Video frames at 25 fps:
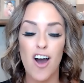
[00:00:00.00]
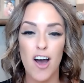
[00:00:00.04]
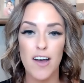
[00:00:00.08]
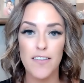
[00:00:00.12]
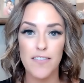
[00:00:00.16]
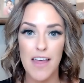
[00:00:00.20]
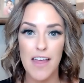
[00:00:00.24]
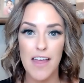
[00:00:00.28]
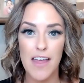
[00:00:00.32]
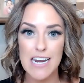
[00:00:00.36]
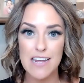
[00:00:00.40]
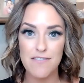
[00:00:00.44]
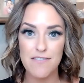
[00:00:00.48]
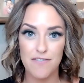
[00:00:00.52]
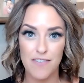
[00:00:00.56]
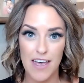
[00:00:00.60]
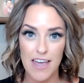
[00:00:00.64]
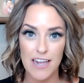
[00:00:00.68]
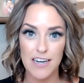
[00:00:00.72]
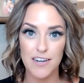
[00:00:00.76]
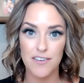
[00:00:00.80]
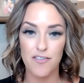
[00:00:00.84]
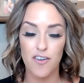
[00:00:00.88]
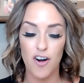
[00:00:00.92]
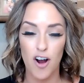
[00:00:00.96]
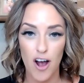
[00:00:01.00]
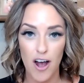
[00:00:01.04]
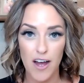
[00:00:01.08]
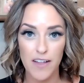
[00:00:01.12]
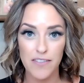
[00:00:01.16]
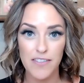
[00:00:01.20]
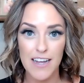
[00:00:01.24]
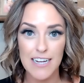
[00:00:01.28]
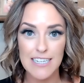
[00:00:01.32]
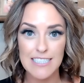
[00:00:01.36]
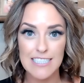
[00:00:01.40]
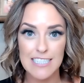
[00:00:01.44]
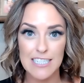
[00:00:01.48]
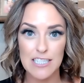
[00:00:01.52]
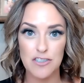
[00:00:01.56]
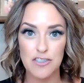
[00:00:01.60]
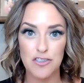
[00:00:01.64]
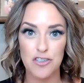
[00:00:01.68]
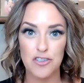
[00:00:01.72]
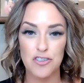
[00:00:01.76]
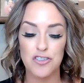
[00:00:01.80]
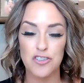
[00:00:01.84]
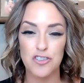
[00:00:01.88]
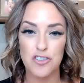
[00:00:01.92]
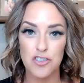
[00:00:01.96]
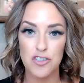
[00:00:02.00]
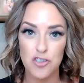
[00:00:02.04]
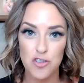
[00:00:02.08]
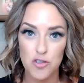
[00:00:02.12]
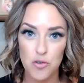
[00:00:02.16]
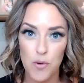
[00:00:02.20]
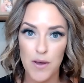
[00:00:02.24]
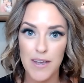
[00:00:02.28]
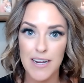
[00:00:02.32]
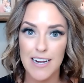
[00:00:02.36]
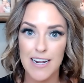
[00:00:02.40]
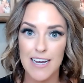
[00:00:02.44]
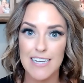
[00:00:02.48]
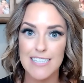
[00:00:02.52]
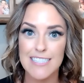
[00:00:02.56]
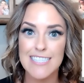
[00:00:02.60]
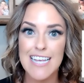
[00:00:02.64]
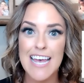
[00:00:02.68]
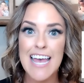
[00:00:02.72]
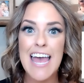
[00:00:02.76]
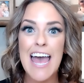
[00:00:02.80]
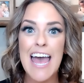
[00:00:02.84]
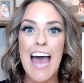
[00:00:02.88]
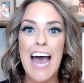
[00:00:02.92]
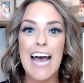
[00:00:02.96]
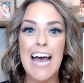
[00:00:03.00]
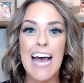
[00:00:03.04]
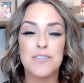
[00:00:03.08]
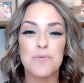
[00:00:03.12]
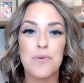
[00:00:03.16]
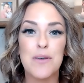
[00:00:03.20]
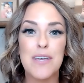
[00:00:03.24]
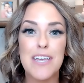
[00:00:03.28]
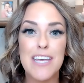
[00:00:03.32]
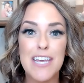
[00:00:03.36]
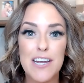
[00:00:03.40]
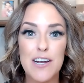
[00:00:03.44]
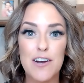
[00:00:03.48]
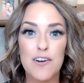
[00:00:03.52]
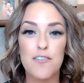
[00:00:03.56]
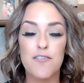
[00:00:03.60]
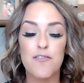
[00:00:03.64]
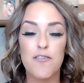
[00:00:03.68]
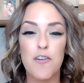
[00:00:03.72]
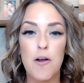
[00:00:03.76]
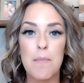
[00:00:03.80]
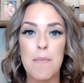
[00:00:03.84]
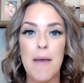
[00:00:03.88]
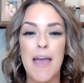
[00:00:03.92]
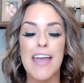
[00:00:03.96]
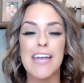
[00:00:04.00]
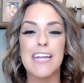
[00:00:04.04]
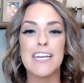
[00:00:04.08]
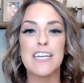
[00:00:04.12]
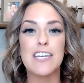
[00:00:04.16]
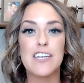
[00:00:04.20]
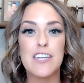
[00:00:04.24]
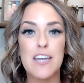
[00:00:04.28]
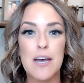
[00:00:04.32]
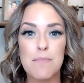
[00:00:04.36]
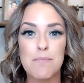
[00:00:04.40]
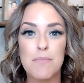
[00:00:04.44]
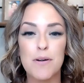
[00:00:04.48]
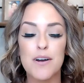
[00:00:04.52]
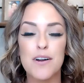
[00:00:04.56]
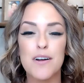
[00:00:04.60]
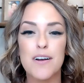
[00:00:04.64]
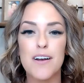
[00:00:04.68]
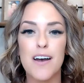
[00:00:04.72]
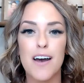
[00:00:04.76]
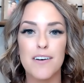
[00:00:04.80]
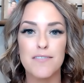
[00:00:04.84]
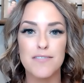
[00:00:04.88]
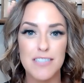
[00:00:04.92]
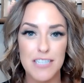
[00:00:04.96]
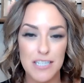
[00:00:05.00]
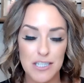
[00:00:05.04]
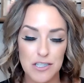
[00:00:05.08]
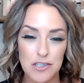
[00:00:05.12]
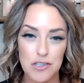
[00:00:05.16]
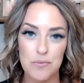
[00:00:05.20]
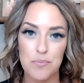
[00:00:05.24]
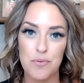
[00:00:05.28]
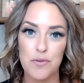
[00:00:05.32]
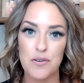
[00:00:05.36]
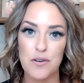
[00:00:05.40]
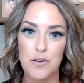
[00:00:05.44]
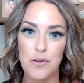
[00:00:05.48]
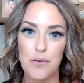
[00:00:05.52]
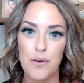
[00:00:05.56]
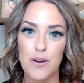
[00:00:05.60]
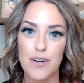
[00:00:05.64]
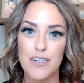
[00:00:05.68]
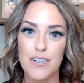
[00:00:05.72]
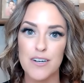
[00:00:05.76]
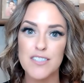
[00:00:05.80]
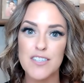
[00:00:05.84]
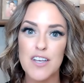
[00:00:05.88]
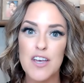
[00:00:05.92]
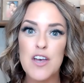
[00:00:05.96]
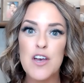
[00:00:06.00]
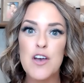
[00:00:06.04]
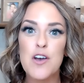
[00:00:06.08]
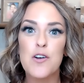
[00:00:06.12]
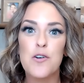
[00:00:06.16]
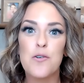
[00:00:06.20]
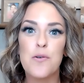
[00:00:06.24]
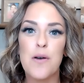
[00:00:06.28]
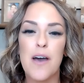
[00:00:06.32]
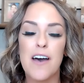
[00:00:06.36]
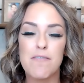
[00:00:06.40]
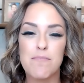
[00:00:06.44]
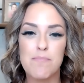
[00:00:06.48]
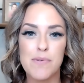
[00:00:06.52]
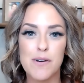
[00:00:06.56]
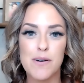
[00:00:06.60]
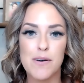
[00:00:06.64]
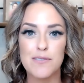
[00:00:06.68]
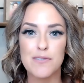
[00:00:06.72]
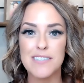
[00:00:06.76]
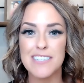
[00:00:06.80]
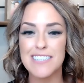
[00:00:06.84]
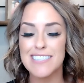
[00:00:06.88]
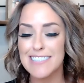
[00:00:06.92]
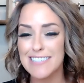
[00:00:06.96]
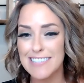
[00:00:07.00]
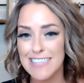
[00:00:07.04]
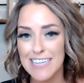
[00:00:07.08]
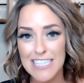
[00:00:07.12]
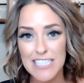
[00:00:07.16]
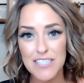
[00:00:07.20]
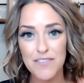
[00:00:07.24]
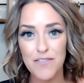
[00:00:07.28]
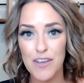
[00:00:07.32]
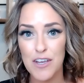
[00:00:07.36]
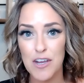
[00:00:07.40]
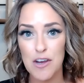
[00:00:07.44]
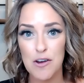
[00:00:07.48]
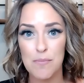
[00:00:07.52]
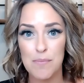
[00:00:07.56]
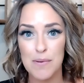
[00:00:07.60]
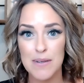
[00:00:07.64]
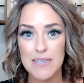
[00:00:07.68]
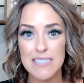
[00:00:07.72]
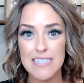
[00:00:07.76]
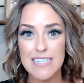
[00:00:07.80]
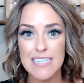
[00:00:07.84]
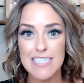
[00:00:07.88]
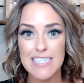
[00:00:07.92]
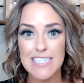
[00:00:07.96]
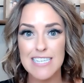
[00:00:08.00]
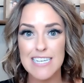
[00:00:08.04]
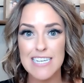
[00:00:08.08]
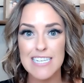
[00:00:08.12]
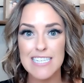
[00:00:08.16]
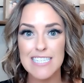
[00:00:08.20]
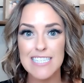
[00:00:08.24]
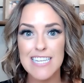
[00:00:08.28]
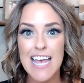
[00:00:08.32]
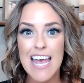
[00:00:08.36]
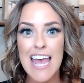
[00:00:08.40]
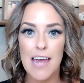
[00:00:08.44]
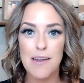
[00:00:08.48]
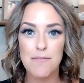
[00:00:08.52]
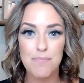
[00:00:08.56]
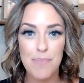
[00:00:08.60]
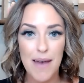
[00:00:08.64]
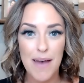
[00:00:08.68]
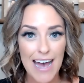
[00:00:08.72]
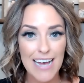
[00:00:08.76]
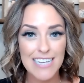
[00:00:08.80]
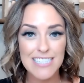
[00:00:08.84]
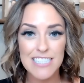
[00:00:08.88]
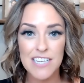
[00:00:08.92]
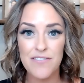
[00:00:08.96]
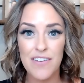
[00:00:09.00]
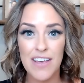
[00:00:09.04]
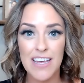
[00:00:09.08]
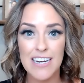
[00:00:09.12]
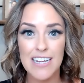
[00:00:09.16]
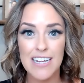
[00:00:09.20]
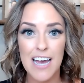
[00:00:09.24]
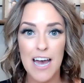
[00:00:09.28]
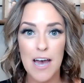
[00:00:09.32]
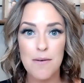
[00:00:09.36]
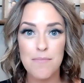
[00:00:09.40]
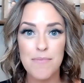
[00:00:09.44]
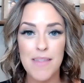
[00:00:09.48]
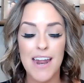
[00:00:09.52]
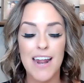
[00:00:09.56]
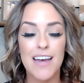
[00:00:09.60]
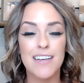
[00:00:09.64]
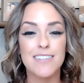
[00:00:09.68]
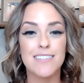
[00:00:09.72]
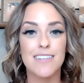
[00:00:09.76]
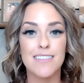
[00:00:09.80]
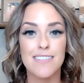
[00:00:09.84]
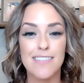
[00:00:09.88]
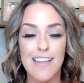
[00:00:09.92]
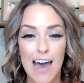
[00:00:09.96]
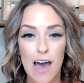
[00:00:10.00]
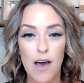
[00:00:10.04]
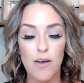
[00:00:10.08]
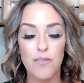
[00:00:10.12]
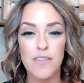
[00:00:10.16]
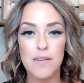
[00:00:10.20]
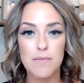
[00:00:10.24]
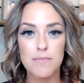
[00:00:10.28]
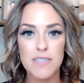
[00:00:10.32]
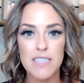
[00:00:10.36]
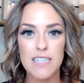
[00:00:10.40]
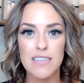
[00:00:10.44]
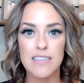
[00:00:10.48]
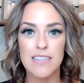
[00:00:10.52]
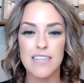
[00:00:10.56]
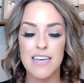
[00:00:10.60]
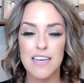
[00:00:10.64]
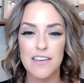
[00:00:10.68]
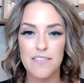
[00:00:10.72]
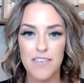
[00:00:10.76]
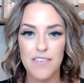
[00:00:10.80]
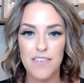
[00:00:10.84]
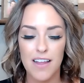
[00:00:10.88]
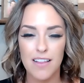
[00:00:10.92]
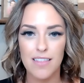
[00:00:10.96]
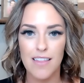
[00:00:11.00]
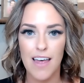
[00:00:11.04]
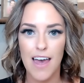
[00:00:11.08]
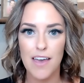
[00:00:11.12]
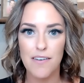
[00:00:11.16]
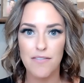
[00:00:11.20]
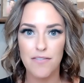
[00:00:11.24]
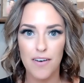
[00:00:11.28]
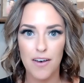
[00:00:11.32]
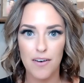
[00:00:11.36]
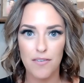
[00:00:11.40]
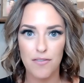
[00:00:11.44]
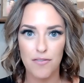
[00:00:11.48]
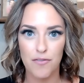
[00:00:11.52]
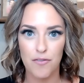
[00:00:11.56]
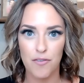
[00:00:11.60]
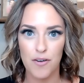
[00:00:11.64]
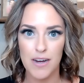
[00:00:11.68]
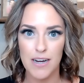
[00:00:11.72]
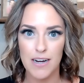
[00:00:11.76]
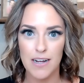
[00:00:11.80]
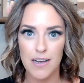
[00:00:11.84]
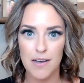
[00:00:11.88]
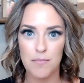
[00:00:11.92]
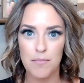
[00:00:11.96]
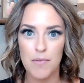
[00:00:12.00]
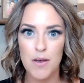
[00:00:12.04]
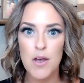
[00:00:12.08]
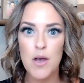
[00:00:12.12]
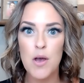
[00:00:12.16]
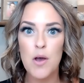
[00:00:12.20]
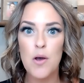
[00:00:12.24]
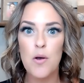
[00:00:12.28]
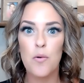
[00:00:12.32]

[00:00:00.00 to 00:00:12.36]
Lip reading: online event for online teachers to join us as we hear from a number of teacherpreneurs who have built six-figure businesses and passive income that has allowed them to live a life of freedom.